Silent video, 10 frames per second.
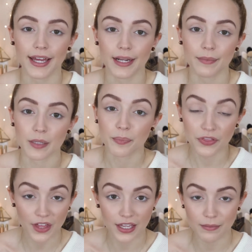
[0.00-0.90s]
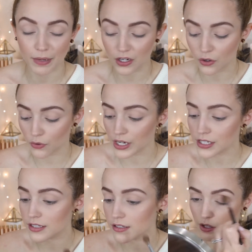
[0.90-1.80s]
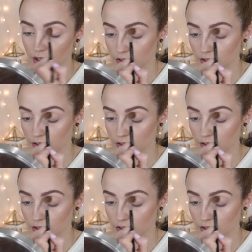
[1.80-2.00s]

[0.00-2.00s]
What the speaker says: And I'm gonna put that in my crease.